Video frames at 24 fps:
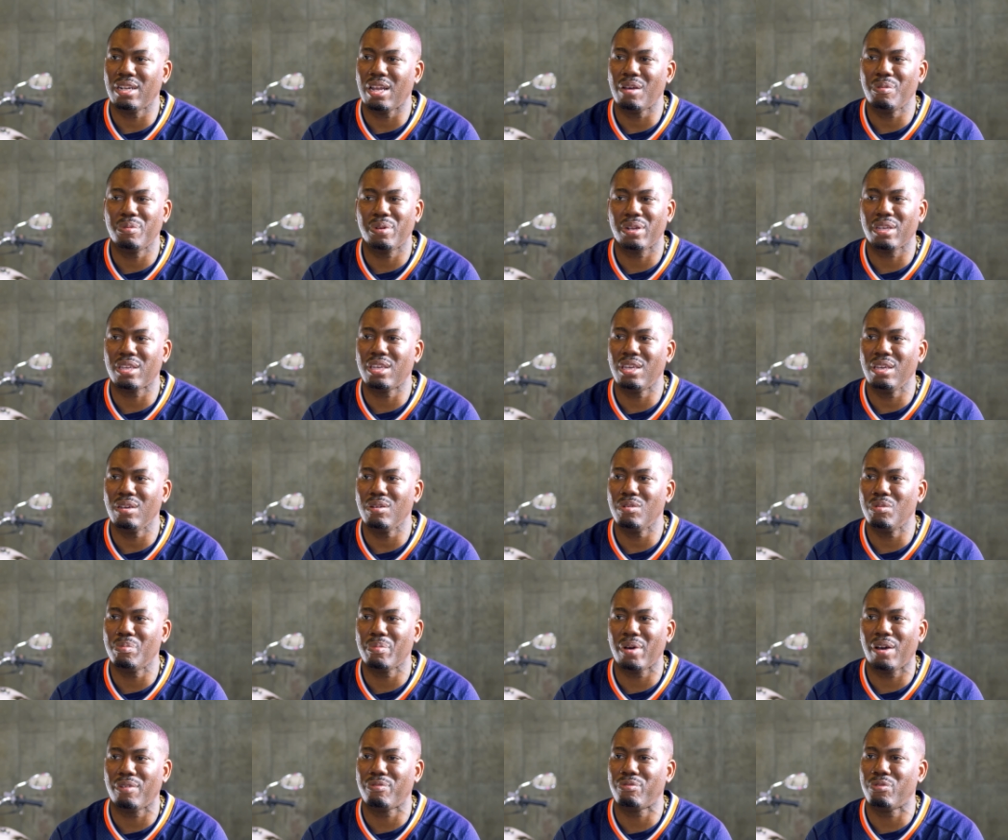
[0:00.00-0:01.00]
I would have killed
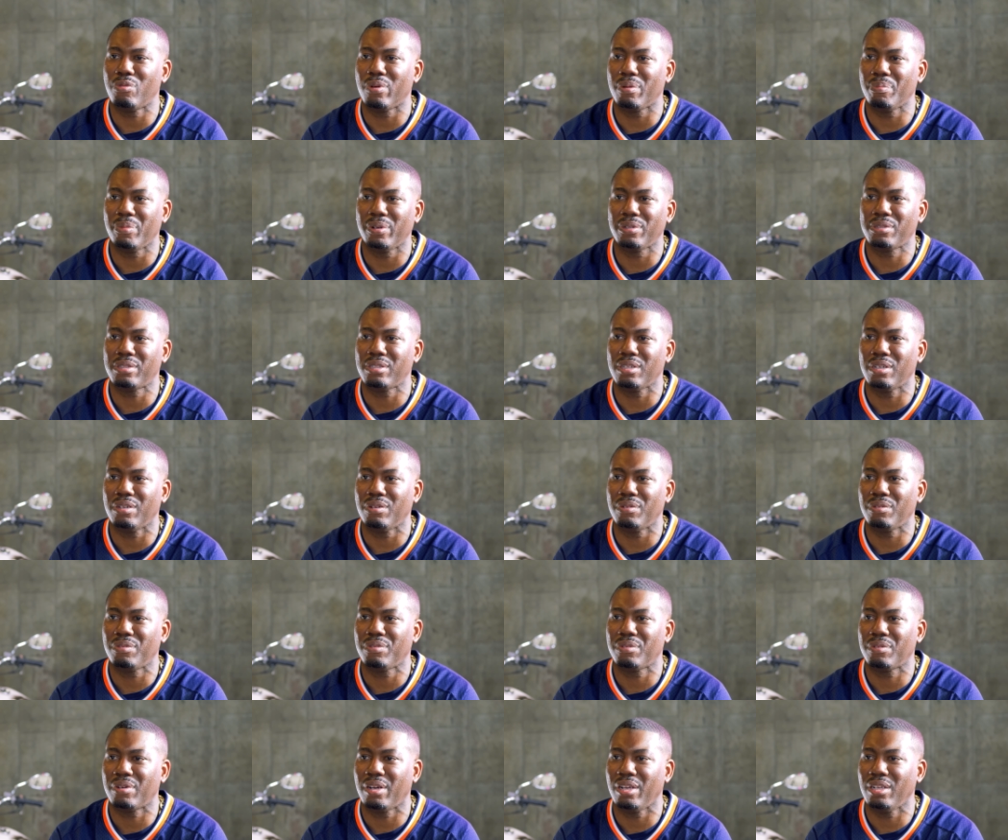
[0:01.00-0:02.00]
my former self
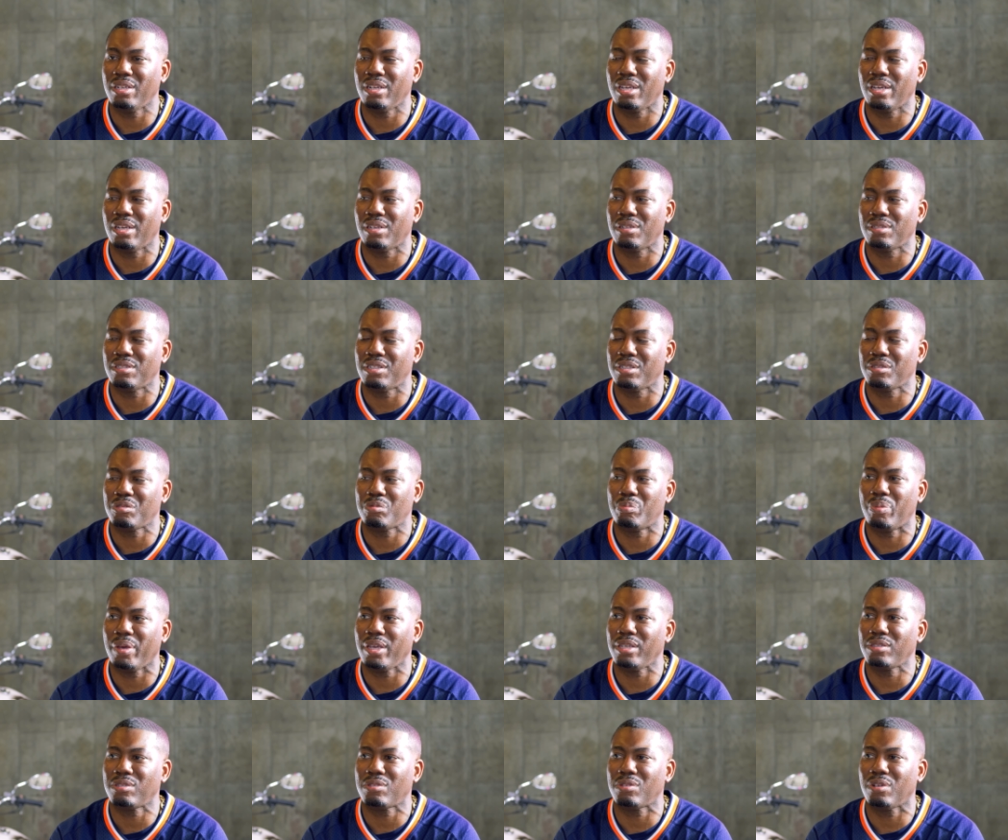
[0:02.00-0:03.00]
right mm-hmm. now, just
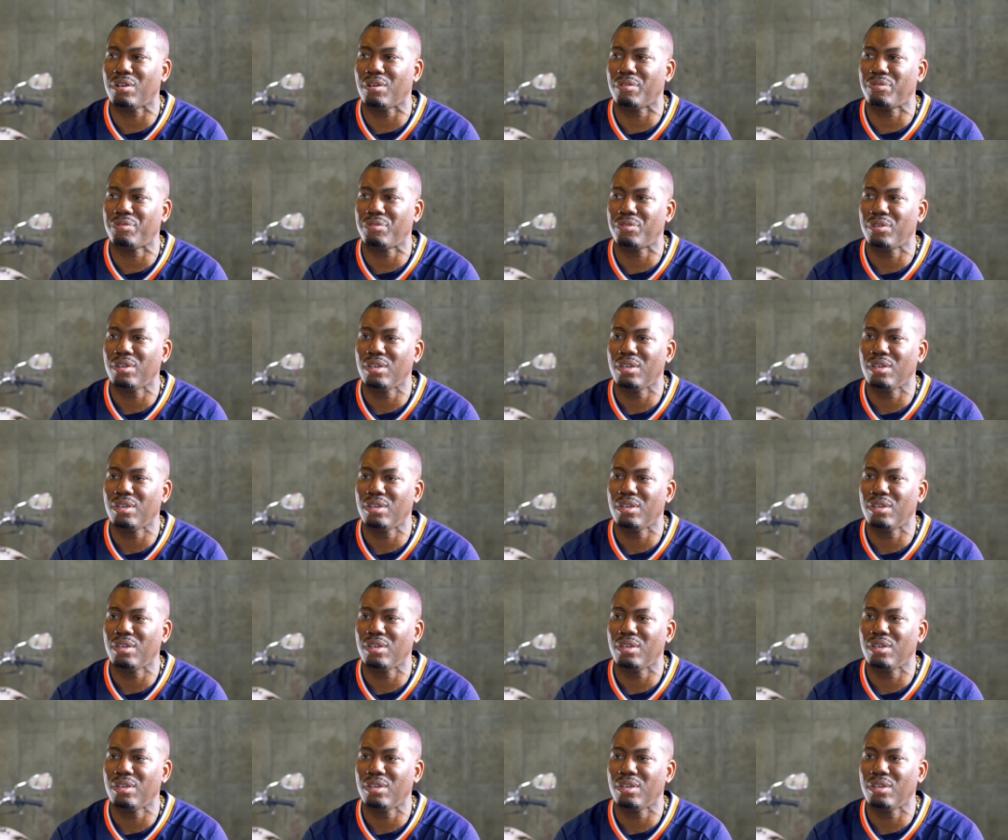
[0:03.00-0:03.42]
based off